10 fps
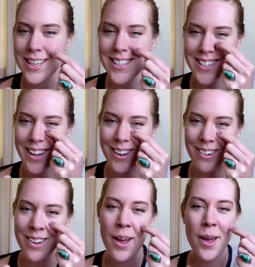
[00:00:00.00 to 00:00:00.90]
so
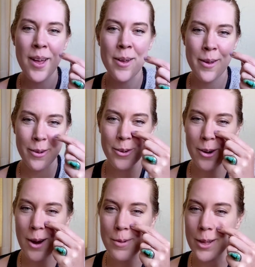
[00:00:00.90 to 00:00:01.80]
I'm gonna
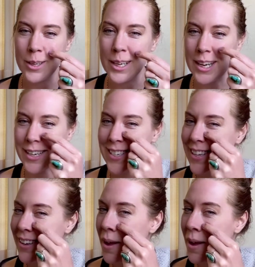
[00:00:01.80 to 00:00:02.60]
grab a Kleenex.